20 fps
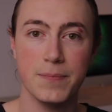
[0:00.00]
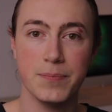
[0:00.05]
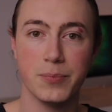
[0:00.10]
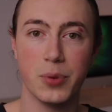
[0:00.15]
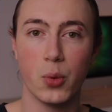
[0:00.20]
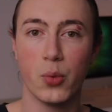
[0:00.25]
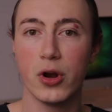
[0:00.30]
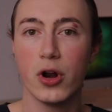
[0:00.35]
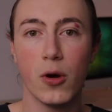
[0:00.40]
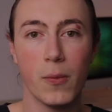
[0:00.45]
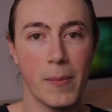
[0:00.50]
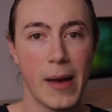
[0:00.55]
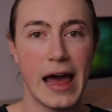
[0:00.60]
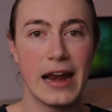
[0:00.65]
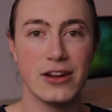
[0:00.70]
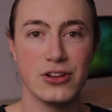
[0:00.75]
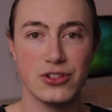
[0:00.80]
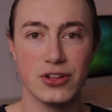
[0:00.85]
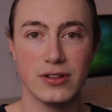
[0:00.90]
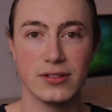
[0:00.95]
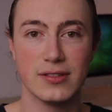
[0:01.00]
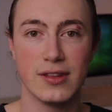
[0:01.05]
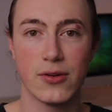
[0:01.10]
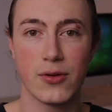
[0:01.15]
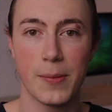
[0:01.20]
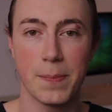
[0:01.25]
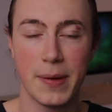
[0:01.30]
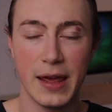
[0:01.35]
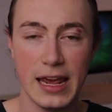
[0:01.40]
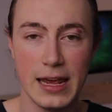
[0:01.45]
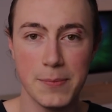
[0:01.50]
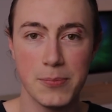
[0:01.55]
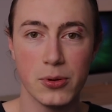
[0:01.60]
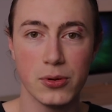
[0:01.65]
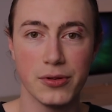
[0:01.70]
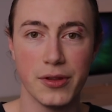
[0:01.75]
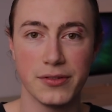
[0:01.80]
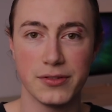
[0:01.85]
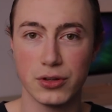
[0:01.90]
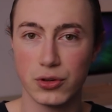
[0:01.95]
but we're not managers. There are
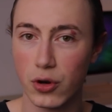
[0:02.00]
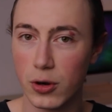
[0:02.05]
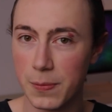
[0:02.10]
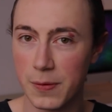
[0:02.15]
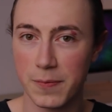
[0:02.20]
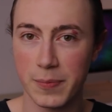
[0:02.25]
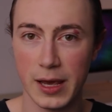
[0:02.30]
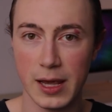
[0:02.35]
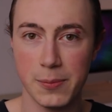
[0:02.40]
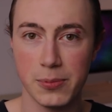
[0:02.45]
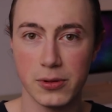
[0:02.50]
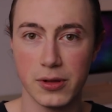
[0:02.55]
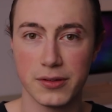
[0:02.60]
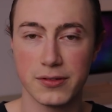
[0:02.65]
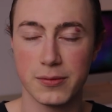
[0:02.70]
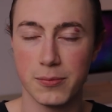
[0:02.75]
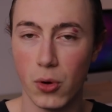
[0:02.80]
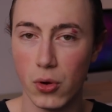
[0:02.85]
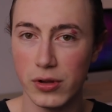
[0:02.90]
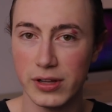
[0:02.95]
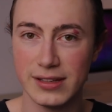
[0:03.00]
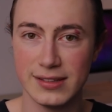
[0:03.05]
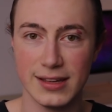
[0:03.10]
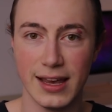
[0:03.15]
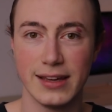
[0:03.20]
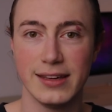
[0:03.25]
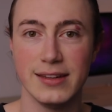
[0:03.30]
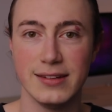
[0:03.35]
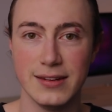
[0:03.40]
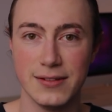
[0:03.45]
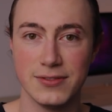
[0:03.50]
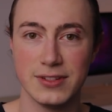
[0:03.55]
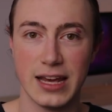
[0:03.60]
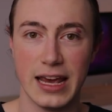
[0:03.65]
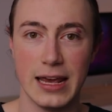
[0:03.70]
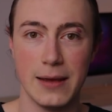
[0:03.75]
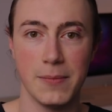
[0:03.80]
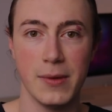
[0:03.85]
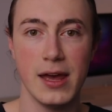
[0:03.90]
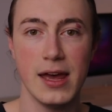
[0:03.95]
people, there's a group of people, a small executive
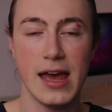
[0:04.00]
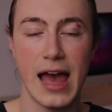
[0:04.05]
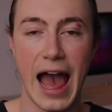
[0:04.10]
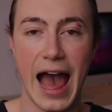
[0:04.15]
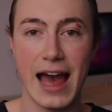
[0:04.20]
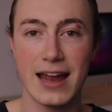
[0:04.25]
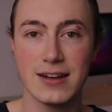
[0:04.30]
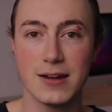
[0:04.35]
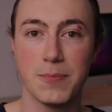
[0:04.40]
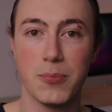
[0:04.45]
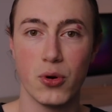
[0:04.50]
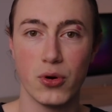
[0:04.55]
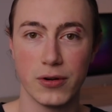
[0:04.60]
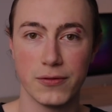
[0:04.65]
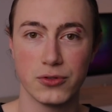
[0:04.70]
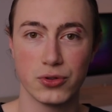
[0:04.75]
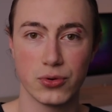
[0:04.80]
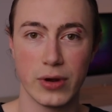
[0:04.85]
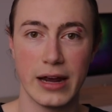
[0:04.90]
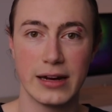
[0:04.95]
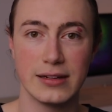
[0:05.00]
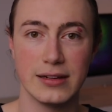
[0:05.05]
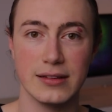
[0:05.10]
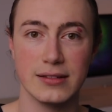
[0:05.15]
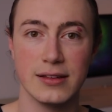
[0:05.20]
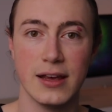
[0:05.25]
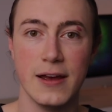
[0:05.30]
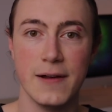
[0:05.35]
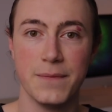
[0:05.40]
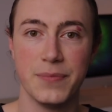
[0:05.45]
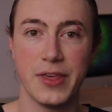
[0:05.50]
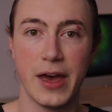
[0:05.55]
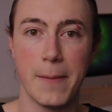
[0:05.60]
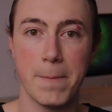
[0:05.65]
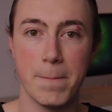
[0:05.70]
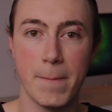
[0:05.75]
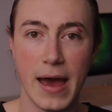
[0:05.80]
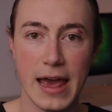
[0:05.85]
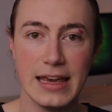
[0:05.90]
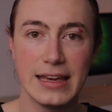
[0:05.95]
team, and a board of directors
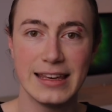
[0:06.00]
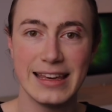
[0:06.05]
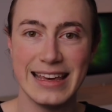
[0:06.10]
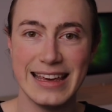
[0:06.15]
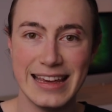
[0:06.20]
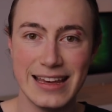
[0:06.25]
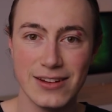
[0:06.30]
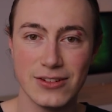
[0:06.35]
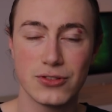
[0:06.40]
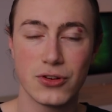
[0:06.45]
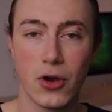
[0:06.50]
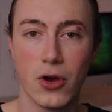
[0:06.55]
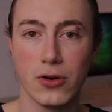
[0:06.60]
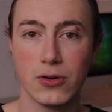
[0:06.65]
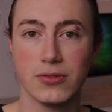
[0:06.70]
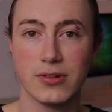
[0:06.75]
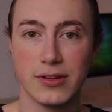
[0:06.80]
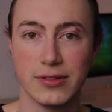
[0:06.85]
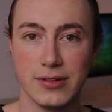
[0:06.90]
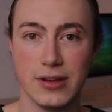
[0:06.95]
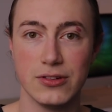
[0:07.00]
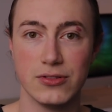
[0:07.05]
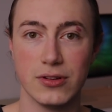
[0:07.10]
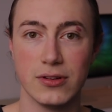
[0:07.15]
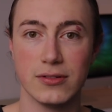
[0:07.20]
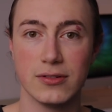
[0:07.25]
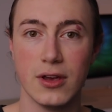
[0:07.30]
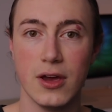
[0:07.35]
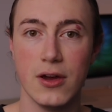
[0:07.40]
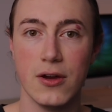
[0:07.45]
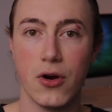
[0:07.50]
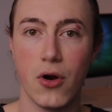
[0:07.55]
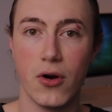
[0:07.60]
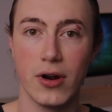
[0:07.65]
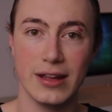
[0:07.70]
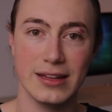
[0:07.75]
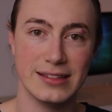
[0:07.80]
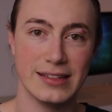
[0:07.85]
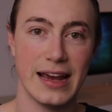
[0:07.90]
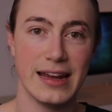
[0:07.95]
that make internal decisions
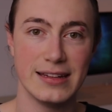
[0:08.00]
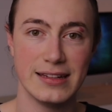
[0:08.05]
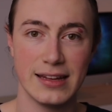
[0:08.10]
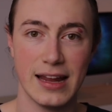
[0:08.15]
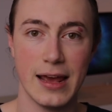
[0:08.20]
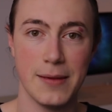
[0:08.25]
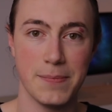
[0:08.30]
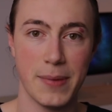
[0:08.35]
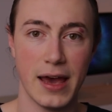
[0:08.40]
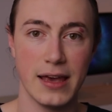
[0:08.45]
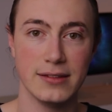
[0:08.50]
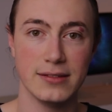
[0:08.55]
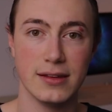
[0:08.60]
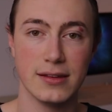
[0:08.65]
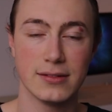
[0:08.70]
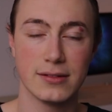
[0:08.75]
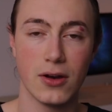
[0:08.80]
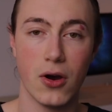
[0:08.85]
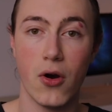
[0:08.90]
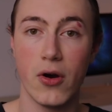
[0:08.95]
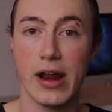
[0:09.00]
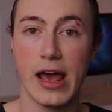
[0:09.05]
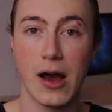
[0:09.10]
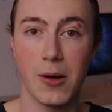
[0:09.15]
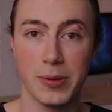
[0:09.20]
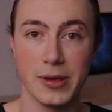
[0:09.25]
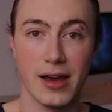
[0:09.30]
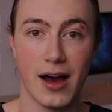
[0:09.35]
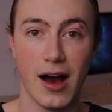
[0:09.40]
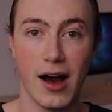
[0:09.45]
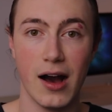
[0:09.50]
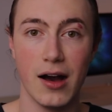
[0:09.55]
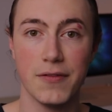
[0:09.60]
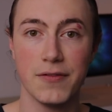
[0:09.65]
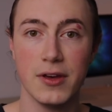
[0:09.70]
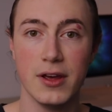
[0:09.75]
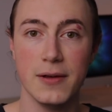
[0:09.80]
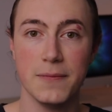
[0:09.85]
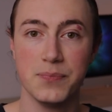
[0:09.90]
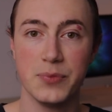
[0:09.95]
on a day-to-day basis on our
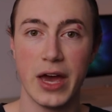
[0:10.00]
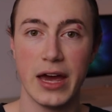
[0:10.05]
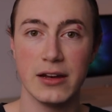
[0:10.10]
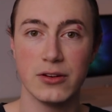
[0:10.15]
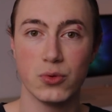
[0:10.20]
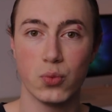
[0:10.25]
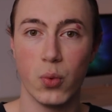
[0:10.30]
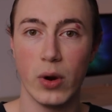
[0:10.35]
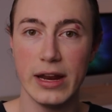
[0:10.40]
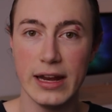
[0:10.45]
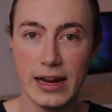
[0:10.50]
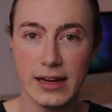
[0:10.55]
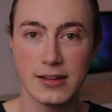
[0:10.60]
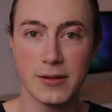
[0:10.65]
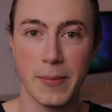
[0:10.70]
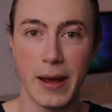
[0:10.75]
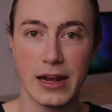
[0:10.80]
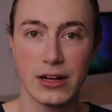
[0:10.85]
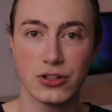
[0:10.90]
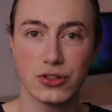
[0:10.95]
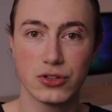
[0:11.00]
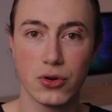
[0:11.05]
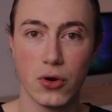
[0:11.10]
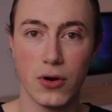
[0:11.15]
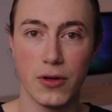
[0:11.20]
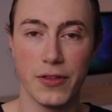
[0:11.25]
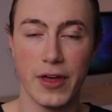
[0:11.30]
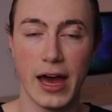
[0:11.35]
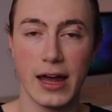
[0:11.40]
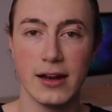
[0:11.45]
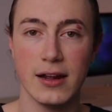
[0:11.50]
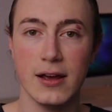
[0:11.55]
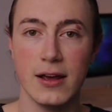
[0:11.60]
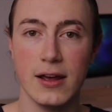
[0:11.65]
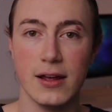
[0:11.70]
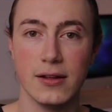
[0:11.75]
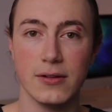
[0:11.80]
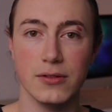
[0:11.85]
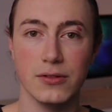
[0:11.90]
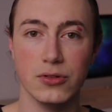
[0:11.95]
behalf. And we need to make sure that
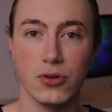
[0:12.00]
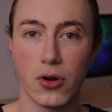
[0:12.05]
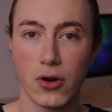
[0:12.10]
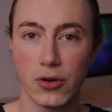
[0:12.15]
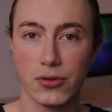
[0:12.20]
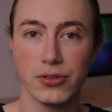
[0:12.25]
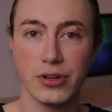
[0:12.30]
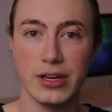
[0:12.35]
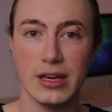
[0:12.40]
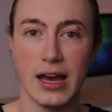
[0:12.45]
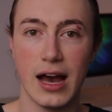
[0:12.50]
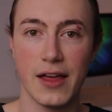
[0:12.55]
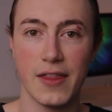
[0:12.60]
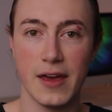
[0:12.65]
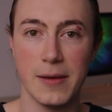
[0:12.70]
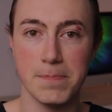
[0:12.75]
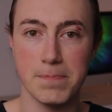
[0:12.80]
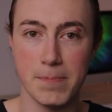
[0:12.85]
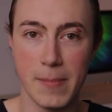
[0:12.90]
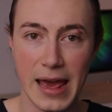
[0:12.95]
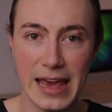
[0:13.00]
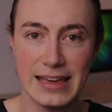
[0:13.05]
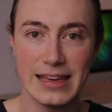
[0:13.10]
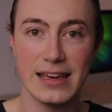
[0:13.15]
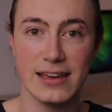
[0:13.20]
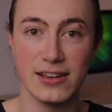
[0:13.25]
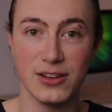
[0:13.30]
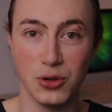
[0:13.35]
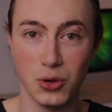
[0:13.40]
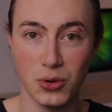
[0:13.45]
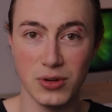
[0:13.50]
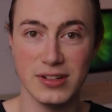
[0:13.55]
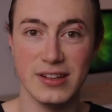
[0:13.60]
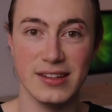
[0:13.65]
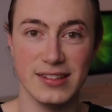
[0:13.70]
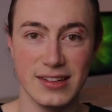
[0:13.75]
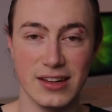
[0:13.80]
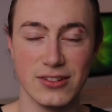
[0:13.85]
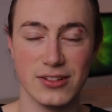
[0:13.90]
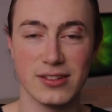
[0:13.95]
not only are they making good
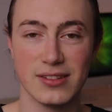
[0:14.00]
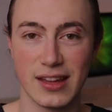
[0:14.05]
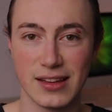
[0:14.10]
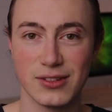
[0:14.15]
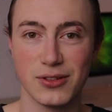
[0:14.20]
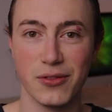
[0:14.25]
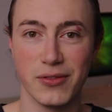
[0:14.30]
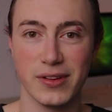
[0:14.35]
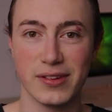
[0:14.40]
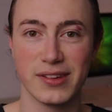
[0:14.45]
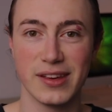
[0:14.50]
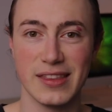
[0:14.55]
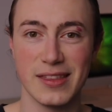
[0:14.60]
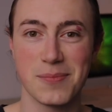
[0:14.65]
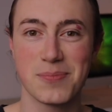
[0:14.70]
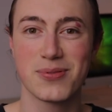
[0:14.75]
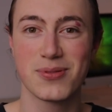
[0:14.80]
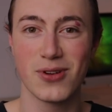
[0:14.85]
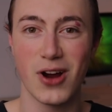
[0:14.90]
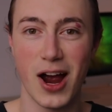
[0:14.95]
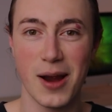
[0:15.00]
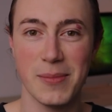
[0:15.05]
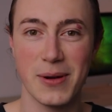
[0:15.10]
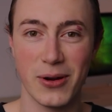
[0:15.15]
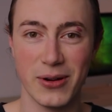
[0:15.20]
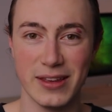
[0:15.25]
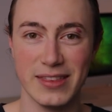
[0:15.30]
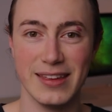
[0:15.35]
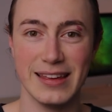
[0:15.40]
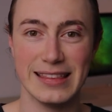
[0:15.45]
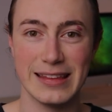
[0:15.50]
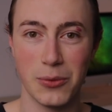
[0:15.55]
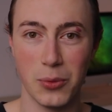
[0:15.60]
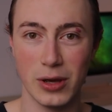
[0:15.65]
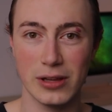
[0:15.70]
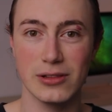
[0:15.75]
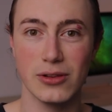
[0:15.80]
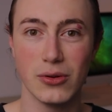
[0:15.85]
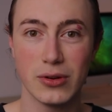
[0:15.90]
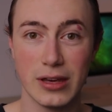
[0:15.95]
decisions, that's obviously the primary thing that
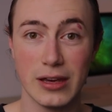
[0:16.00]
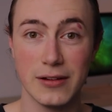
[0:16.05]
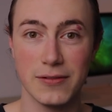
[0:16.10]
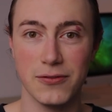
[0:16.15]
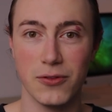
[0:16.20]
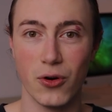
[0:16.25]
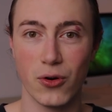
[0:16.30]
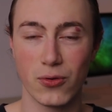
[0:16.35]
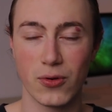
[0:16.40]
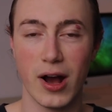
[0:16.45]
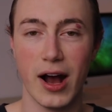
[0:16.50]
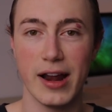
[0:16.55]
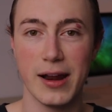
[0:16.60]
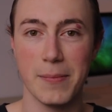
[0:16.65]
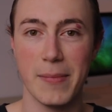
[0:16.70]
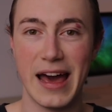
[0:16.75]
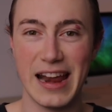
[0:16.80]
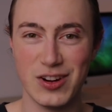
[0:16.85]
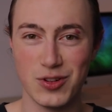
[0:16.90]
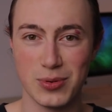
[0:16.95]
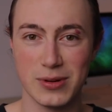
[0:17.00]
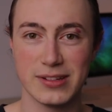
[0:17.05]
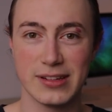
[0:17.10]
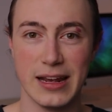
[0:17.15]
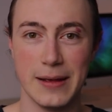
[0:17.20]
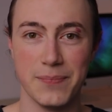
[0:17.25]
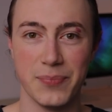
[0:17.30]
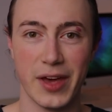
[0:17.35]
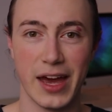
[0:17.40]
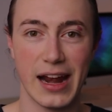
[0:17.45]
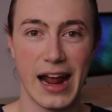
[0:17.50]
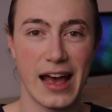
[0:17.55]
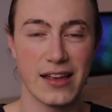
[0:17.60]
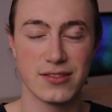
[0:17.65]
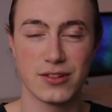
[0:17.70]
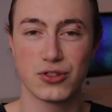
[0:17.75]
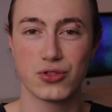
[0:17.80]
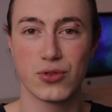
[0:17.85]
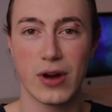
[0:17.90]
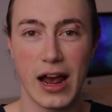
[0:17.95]
we're looking for, right? A management team that has
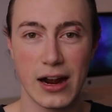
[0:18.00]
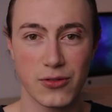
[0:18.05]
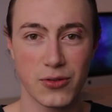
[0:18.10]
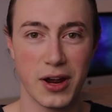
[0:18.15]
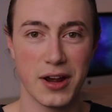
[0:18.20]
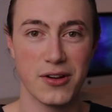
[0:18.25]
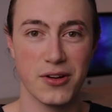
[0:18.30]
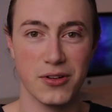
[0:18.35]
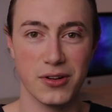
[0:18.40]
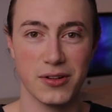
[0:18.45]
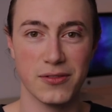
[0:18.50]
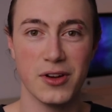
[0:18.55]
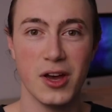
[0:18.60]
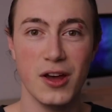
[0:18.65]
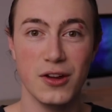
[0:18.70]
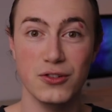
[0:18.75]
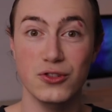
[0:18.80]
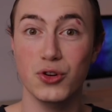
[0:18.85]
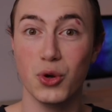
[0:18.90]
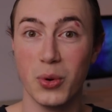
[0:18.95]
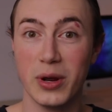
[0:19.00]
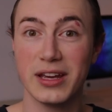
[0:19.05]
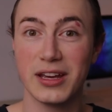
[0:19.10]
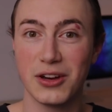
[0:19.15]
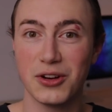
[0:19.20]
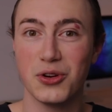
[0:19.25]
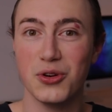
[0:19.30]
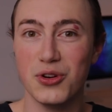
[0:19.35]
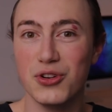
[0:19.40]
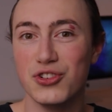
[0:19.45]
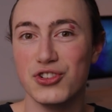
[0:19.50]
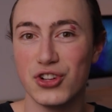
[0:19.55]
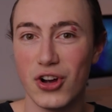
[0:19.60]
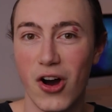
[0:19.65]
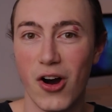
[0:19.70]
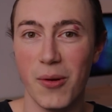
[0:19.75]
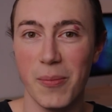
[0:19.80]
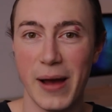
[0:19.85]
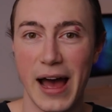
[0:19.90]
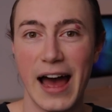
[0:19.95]
a track record of doing a good
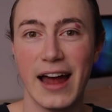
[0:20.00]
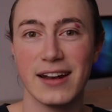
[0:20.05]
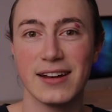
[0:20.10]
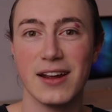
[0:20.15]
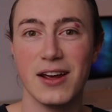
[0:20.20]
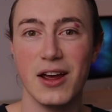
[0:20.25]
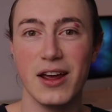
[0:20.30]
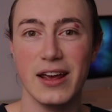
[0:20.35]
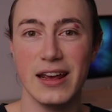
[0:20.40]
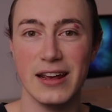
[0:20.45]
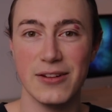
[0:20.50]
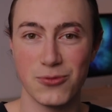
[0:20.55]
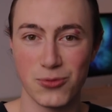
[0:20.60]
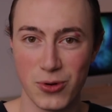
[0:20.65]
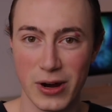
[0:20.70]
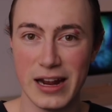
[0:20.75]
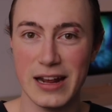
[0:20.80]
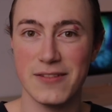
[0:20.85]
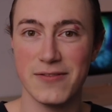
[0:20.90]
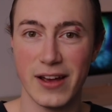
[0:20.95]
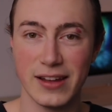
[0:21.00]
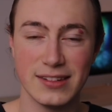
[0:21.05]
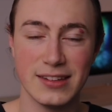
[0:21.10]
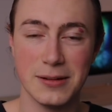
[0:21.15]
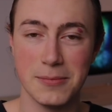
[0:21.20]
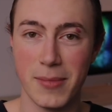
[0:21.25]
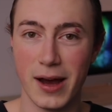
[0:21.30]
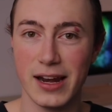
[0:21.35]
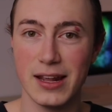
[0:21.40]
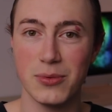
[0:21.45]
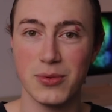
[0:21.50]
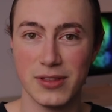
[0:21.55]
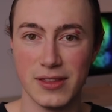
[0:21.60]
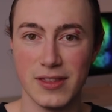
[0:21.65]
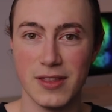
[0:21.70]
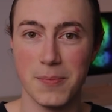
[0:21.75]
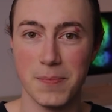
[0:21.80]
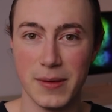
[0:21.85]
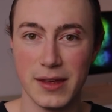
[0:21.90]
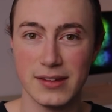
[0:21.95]
job at reinvesting money
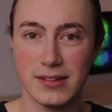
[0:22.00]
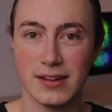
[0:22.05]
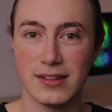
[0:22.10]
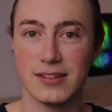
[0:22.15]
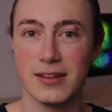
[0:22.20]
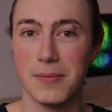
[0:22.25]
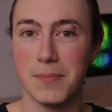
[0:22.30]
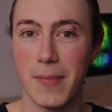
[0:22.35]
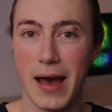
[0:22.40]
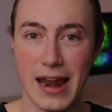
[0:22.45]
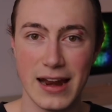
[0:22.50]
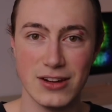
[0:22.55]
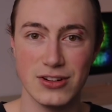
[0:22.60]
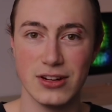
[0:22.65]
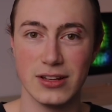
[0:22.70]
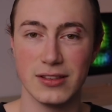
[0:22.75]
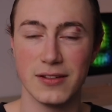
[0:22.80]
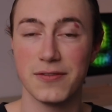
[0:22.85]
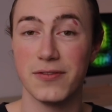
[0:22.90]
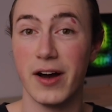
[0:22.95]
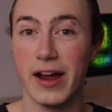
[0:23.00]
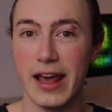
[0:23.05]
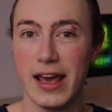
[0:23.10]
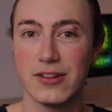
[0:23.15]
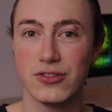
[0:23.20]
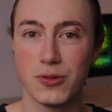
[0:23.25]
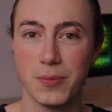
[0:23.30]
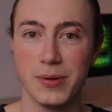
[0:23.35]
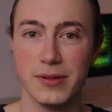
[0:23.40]
within the business and managing the financial